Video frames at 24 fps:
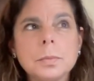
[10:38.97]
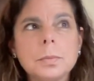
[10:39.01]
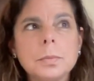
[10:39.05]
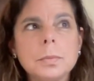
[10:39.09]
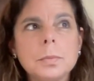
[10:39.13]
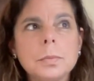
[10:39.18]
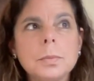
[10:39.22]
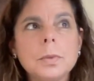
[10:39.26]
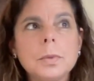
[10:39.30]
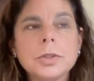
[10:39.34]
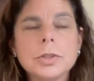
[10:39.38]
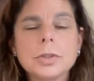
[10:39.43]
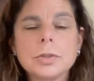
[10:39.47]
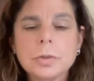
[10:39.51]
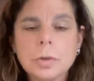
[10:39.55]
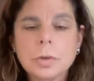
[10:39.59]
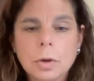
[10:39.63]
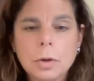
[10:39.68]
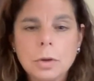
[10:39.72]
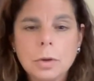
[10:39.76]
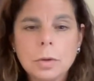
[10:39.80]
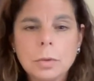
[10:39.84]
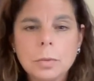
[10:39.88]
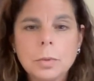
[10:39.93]
What's your
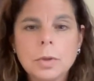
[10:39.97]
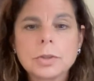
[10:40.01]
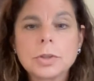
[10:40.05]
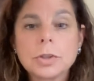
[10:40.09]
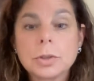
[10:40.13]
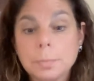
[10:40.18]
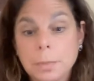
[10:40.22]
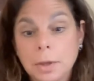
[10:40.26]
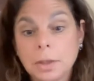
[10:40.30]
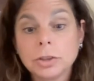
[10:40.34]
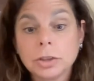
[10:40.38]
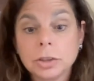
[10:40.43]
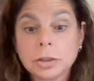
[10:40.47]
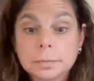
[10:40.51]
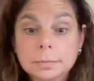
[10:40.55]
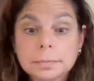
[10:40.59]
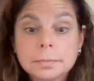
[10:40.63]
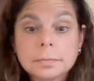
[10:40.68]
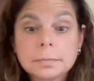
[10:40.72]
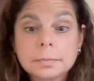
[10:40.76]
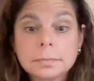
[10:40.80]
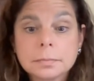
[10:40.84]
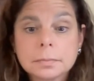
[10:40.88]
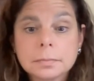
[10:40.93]
goal? What's your budget?
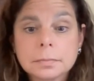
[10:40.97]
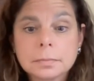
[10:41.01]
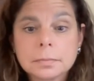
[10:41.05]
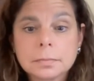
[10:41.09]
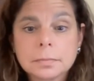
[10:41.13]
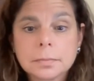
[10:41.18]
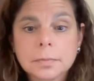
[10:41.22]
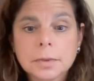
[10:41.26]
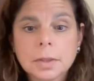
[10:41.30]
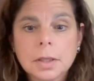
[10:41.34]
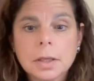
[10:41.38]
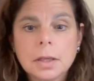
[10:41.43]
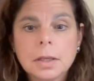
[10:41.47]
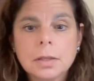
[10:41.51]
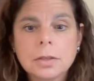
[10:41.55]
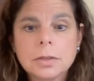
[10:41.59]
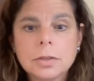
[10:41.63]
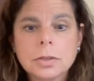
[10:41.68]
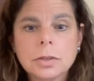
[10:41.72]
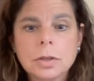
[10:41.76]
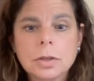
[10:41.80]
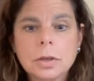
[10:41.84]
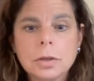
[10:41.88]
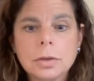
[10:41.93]

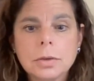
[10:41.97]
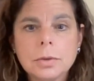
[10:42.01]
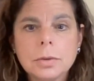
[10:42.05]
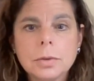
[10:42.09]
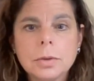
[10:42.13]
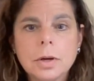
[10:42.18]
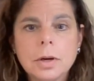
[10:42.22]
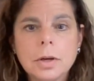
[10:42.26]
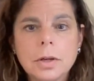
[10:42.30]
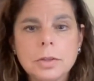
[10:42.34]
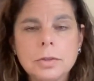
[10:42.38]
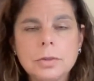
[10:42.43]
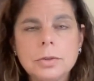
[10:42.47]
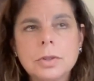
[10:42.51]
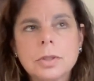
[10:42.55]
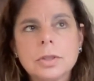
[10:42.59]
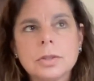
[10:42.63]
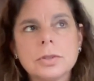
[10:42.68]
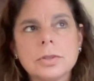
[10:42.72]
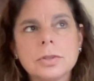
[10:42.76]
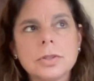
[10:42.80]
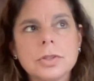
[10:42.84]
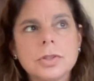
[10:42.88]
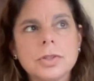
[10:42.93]
So are you
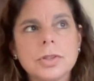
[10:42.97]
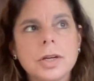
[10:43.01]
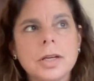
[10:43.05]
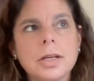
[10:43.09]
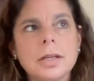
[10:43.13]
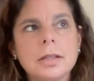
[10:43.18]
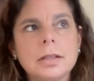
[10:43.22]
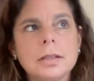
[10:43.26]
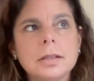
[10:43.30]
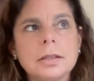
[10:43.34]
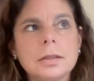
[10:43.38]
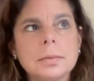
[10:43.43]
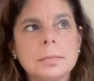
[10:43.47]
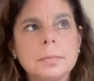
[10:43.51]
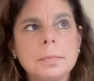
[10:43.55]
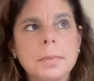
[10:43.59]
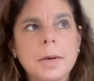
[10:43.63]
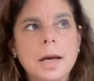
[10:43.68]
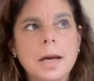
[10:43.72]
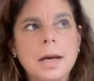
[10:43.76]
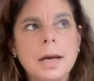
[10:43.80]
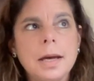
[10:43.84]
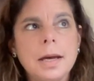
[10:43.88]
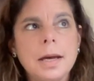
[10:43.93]
constrained
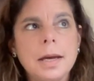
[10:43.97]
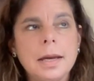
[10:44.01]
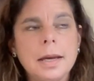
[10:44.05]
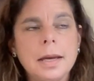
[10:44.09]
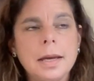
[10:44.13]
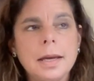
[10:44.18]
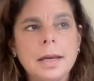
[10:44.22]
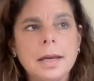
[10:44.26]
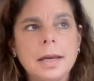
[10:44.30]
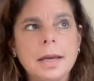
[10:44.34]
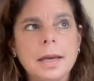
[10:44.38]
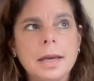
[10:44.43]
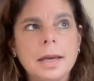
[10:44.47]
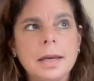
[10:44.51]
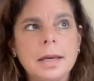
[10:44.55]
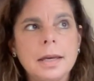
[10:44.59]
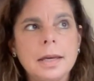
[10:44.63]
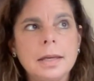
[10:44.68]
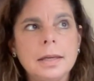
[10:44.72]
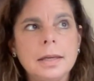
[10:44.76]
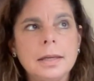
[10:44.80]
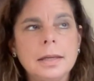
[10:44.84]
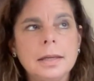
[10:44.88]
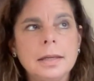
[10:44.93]
by
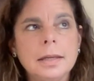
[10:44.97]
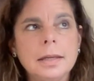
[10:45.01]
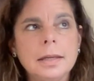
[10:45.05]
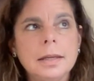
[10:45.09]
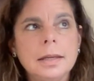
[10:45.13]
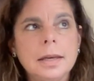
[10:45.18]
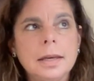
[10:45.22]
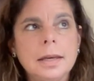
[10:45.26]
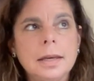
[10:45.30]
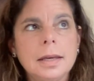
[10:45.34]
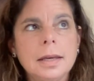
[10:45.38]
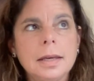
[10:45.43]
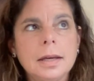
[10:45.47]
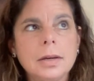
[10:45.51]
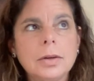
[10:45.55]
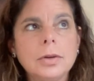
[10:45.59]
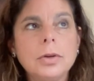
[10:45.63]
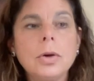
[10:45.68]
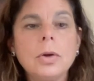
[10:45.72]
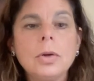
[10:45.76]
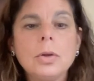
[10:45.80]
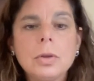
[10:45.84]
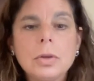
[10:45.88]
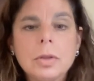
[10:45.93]
a
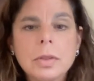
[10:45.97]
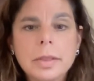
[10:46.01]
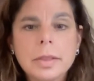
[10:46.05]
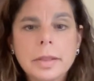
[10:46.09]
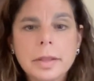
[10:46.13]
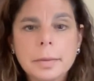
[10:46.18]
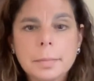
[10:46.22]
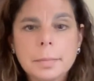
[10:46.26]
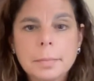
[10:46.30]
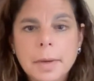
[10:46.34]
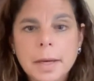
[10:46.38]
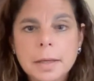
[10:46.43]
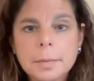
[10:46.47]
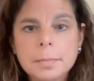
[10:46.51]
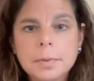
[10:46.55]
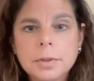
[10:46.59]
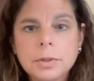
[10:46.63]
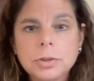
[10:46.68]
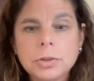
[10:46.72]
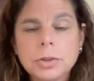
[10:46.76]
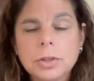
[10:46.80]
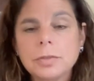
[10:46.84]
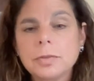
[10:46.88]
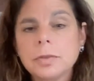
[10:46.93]
goal that might be
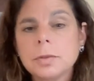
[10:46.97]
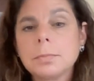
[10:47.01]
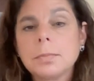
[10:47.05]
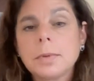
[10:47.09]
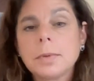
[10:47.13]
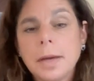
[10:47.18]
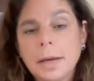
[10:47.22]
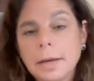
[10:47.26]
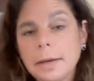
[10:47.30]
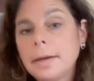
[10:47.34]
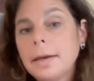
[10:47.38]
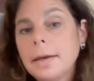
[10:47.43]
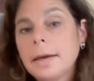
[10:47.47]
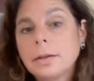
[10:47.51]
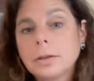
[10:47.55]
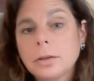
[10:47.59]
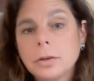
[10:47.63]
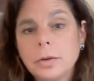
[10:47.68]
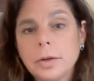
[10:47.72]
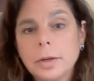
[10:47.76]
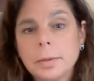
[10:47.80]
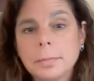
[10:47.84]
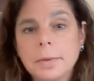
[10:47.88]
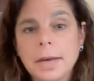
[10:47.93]
driven by, again,
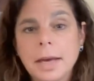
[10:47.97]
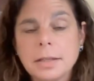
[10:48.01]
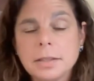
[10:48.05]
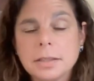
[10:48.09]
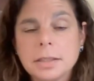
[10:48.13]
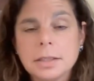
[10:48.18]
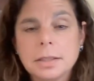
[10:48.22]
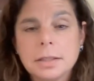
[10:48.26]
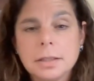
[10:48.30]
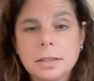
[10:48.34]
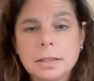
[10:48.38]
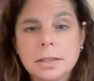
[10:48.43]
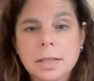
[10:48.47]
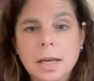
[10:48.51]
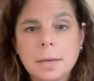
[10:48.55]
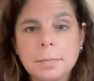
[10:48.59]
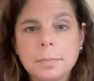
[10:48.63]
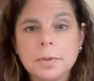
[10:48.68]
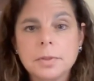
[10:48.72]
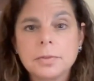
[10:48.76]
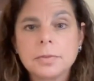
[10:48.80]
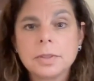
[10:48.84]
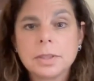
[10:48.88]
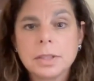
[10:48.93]
going back to the
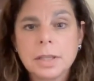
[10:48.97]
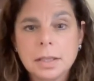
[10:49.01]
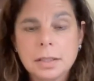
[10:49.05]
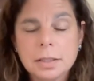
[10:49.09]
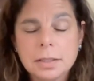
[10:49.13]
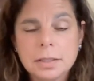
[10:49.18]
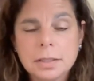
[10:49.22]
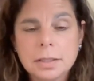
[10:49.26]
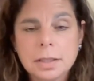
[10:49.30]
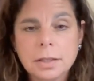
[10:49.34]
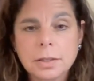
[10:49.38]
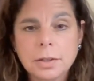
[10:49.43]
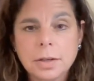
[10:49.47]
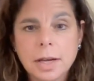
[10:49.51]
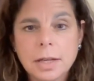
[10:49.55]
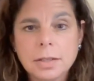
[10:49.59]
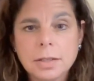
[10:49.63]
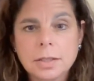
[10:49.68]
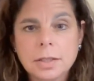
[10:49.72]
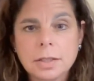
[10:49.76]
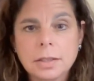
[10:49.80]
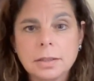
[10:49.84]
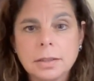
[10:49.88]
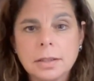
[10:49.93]
example of a data center
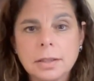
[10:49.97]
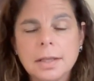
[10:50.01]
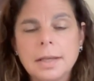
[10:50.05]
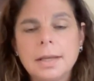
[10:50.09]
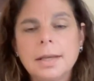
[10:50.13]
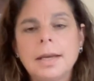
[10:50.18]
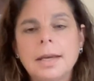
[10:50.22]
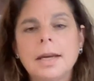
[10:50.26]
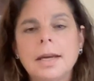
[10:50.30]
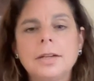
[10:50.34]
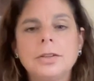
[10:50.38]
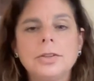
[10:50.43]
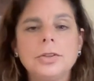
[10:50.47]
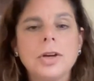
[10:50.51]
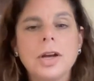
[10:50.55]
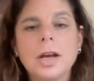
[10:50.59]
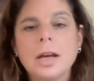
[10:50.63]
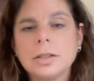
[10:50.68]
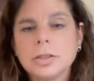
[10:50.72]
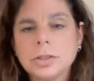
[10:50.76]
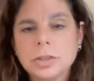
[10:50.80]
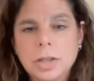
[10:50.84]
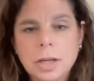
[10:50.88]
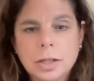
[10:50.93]
exit, and your
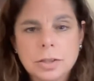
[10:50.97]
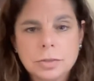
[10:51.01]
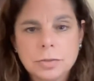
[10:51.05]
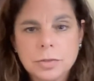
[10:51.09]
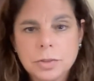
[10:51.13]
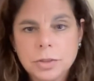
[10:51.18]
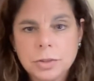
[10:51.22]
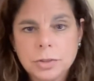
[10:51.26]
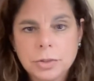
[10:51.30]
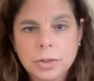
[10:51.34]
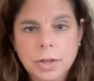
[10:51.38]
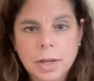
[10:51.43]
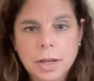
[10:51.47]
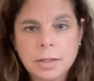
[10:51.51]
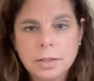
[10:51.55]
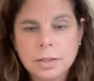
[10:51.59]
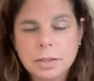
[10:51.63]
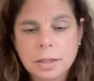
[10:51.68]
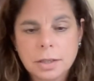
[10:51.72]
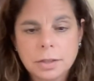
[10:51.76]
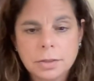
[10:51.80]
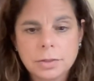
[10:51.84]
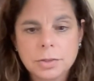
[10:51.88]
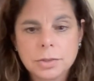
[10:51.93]
contracts for your data
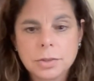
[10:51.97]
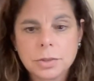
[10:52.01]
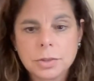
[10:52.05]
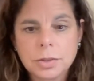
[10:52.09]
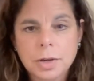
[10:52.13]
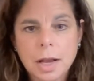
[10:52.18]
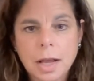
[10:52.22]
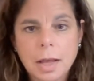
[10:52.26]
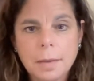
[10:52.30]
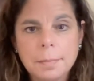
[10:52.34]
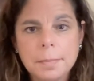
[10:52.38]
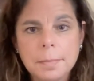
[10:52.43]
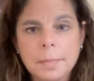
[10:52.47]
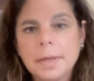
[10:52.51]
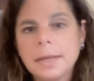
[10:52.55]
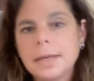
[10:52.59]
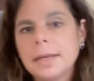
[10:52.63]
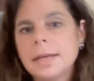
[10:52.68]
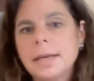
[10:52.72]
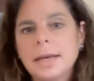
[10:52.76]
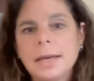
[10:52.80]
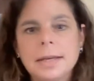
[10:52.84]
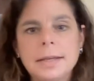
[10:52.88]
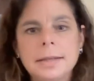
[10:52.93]
centers are up
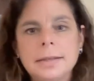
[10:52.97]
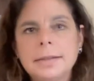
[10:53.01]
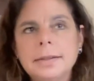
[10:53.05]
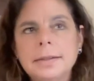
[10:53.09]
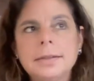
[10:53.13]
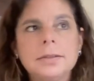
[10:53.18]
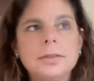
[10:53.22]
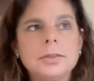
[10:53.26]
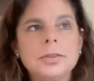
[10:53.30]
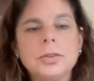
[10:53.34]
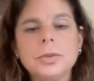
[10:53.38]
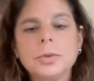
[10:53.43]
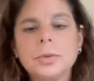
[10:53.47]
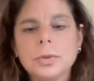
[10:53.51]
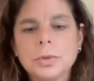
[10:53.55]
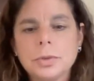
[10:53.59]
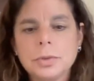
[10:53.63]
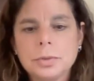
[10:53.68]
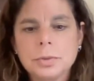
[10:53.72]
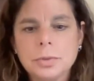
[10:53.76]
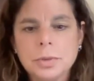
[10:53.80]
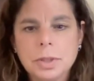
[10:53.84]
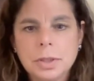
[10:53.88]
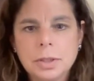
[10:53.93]
in 2 or
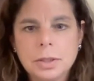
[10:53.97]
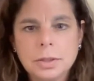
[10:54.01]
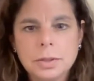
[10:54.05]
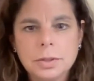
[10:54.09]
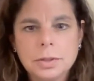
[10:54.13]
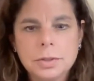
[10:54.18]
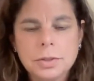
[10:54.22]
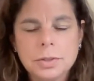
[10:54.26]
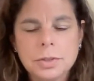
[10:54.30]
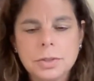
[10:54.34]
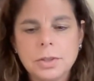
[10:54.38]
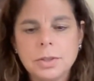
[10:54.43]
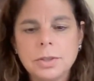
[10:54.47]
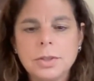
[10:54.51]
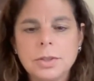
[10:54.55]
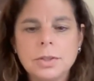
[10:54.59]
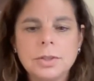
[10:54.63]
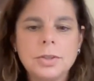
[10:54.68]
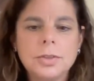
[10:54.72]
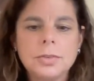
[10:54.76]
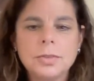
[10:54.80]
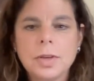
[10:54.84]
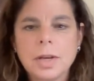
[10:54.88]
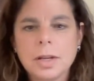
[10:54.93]
3 years, and you know
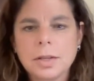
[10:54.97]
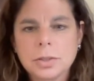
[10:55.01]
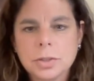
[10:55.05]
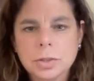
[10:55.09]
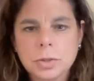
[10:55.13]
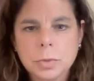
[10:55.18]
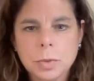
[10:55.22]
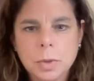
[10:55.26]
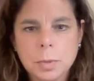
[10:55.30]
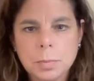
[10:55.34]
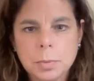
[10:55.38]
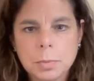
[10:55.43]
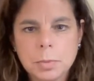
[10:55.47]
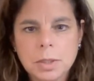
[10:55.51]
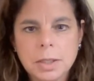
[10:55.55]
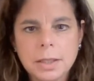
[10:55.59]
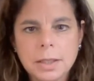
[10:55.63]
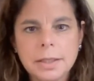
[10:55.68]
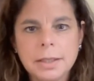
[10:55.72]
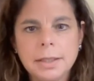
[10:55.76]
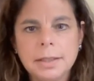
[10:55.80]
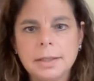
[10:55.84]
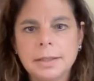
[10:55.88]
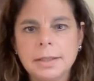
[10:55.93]
you've got to sweep them
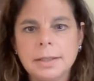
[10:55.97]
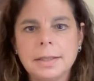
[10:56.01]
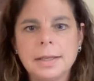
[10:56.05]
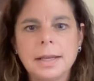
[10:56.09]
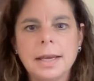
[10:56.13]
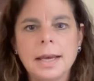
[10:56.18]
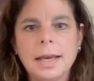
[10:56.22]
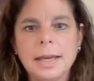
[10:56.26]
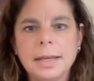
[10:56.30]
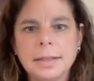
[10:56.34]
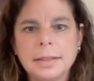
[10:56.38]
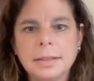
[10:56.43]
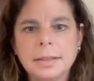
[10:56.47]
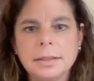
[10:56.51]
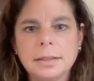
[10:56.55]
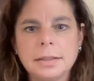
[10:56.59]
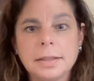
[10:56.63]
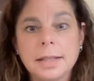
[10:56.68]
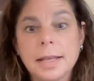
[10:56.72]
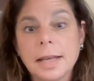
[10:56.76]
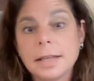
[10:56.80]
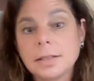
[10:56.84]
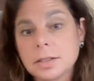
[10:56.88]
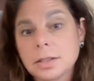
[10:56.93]
clean,
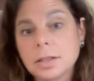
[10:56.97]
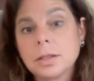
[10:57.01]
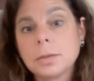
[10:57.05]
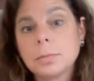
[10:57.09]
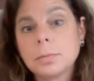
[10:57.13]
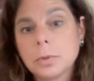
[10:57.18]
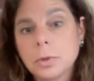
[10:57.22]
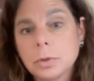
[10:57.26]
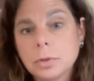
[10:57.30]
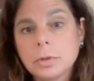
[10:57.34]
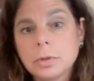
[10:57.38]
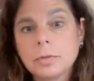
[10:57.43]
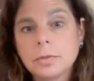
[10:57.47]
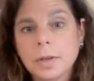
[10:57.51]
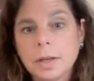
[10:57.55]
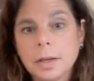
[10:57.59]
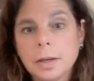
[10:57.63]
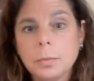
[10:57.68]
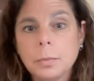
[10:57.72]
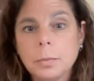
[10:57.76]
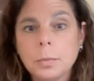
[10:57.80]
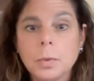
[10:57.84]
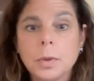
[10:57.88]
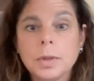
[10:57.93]
and that's going to
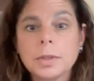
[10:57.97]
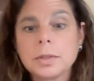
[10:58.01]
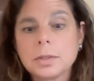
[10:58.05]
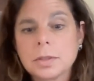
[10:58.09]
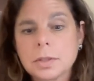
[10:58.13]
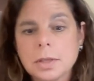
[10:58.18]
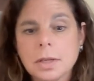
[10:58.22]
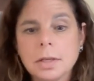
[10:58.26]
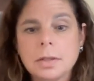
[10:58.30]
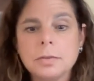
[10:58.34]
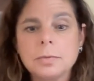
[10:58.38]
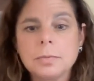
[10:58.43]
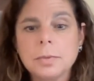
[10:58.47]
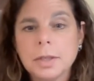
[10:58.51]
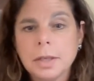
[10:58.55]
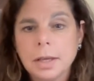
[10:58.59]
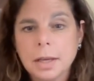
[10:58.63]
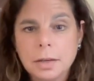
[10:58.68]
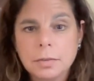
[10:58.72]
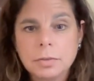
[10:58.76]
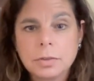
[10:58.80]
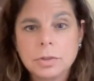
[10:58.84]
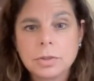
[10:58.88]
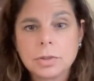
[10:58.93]
motivate one set of
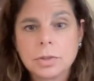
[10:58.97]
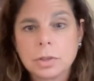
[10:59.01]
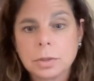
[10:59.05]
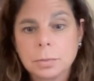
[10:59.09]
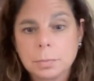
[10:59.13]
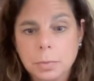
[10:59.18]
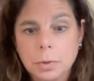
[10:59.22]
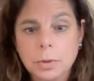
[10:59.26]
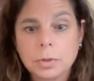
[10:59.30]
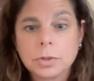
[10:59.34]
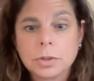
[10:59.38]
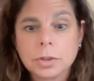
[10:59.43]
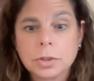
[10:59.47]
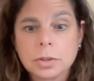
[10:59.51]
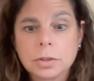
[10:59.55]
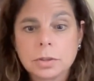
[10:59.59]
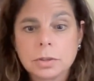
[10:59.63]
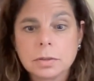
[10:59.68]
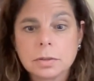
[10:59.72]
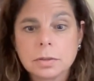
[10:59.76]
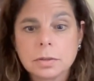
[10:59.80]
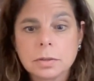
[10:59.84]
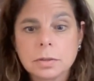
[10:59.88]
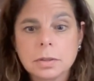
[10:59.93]
behaviors and approaches.
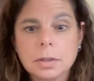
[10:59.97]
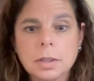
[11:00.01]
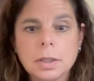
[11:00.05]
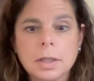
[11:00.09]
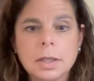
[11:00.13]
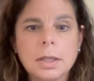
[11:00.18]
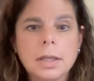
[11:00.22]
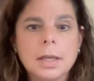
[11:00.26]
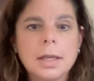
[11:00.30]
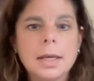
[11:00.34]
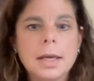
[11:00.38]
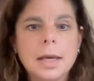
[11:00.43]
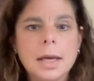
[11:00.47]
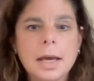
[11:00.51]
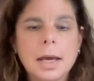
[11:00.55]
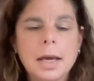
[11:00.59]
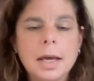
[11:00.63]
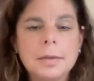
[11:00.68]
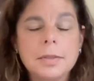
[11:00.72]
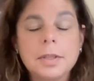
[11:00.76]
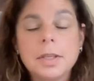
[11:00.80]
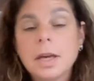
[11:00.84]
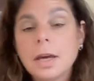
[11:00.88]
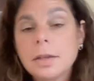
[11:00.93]

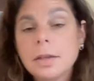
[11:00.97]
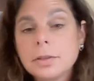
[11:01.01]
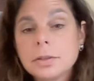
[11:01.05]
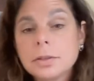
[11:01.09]
The other